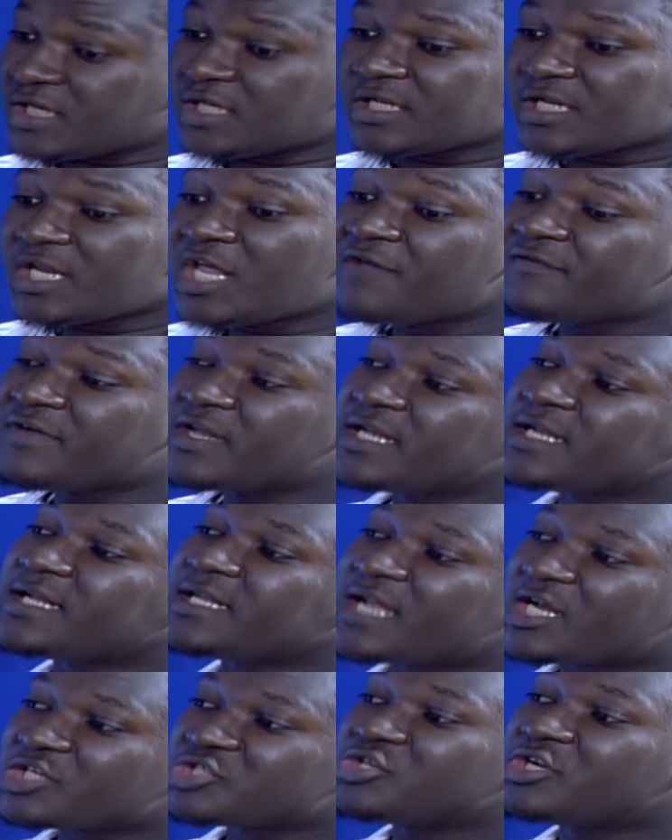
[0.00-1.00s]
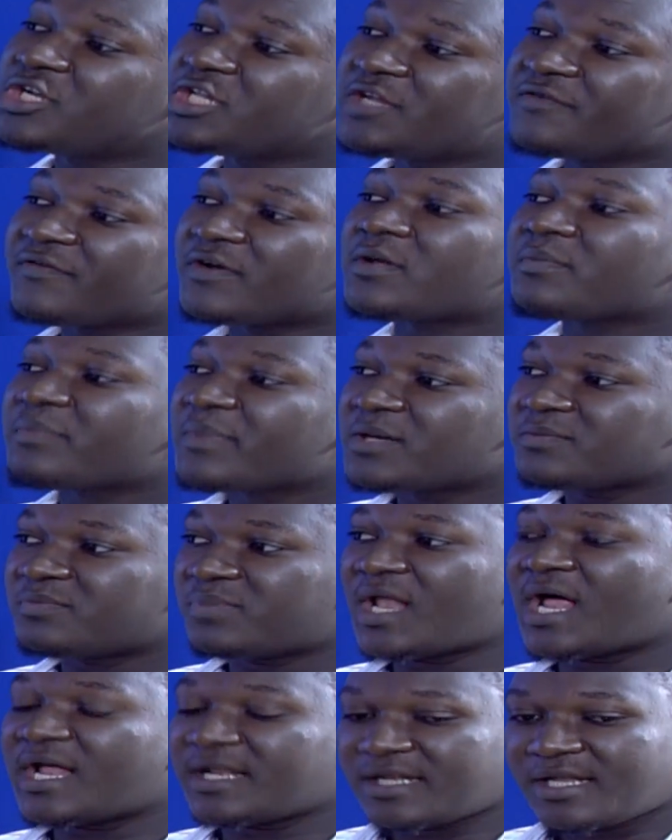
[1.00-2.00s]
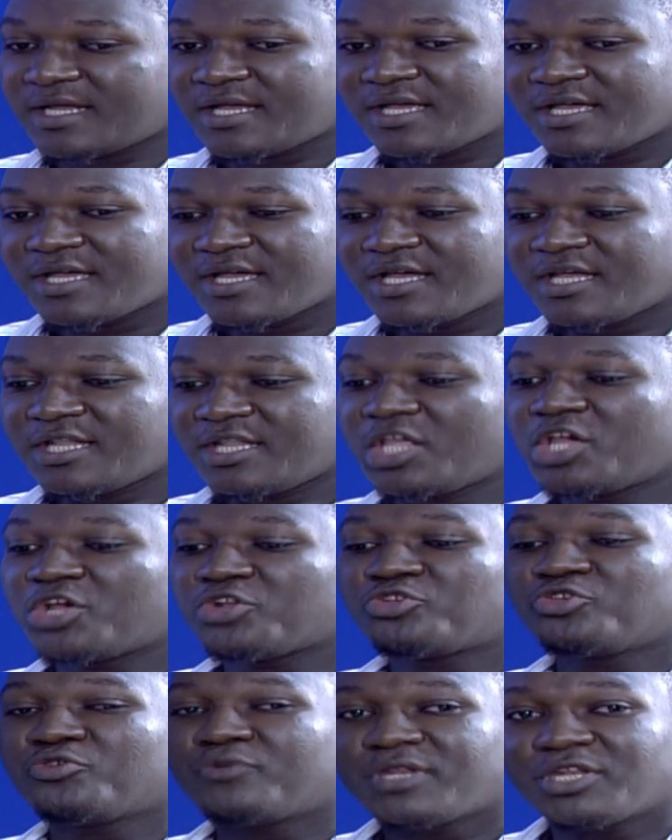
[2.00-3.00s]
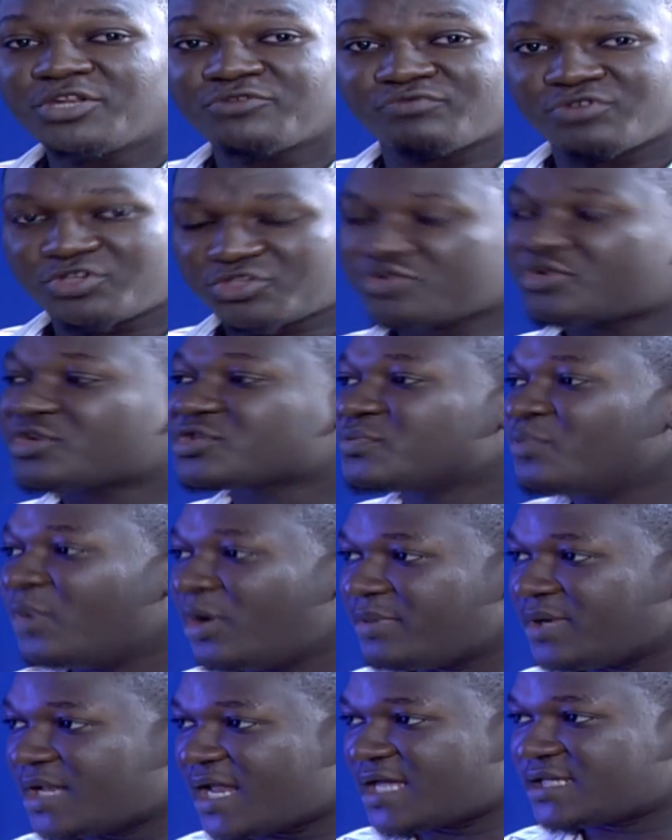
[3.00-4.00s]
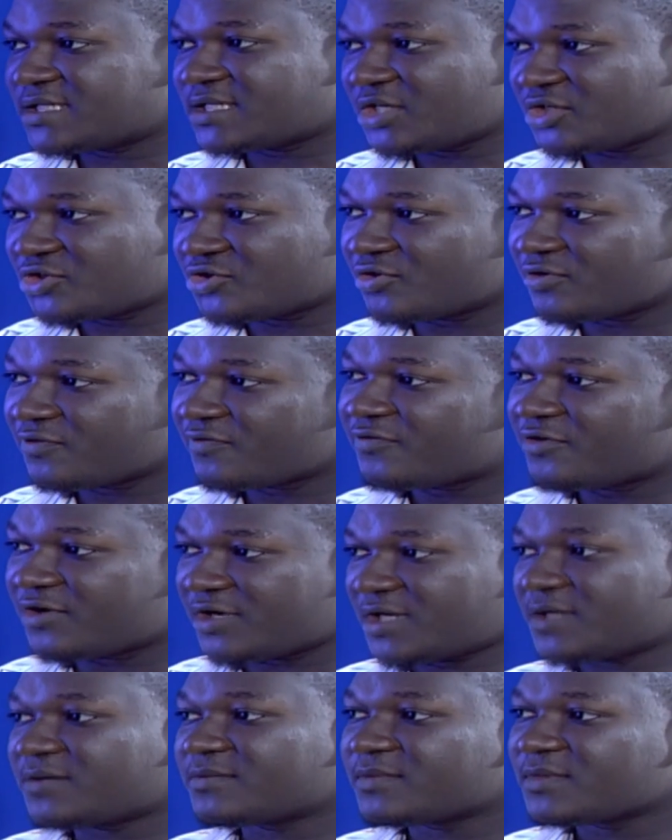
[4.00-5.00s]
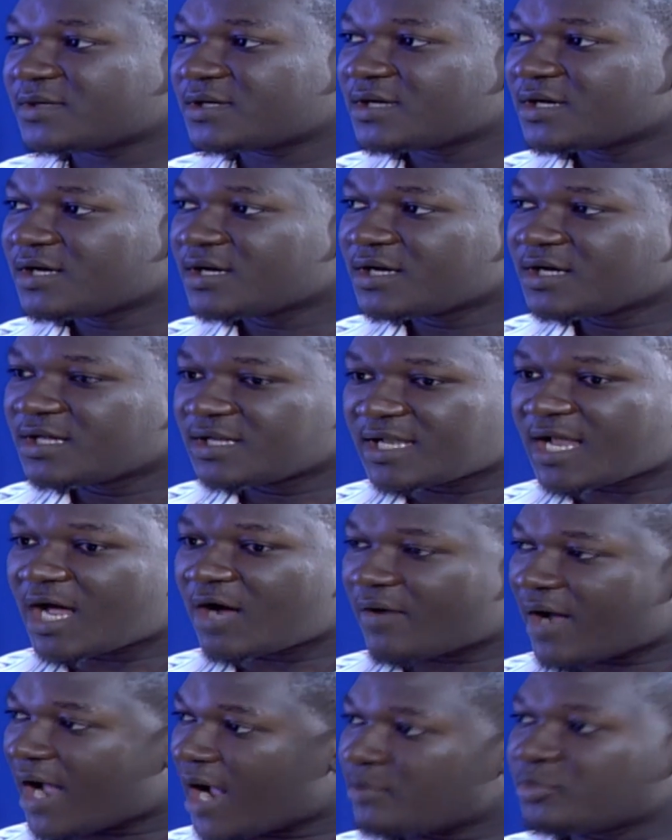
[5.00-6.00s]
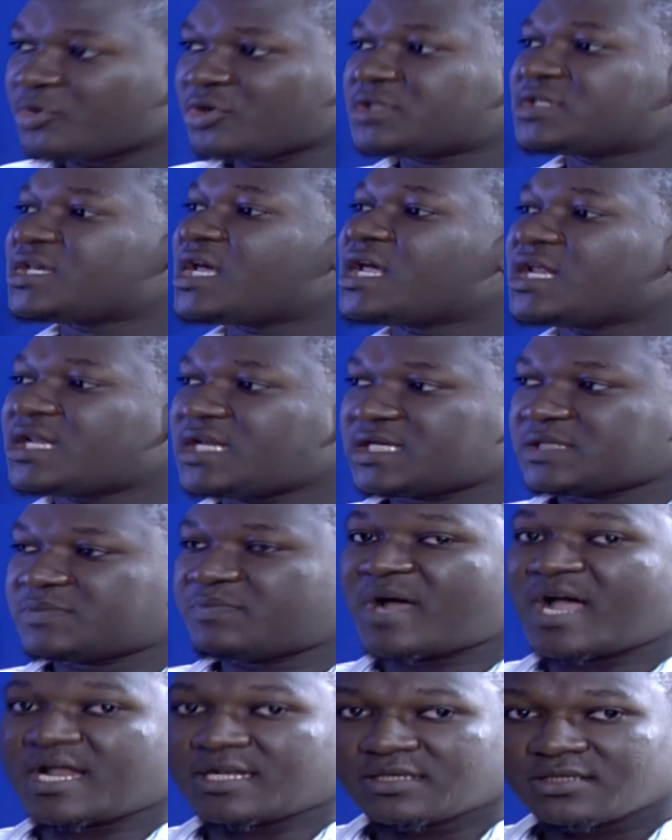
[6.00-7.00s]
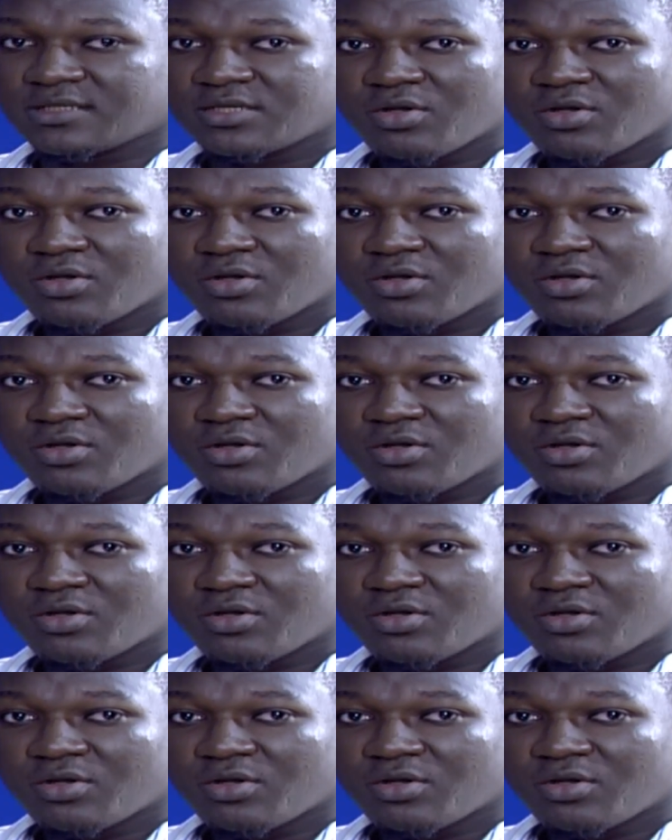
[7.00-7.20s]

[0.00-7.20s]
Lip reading: Now, even the National Development Plan, they're doing resource mobilization for it. Now, I'm not saying it's bad,